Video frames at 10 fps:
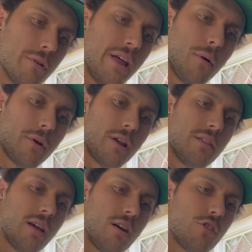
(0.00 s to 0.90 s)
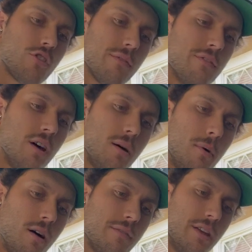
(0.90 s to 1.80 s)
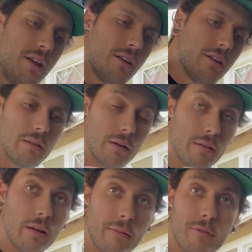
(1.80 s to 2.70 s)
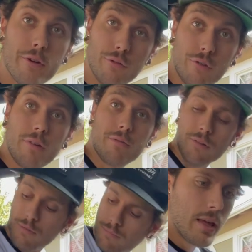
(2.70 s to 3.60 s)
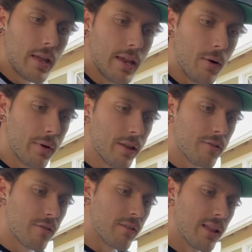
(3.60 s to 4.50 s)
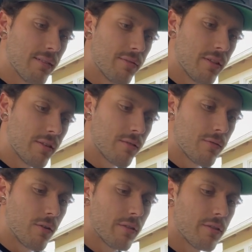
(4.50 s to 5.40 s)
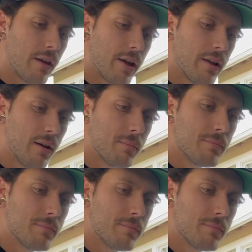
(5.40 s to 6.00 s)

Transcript: now we're gonna take our shift knob off here. It's time for a new shifter. Now we can just lift this front side up.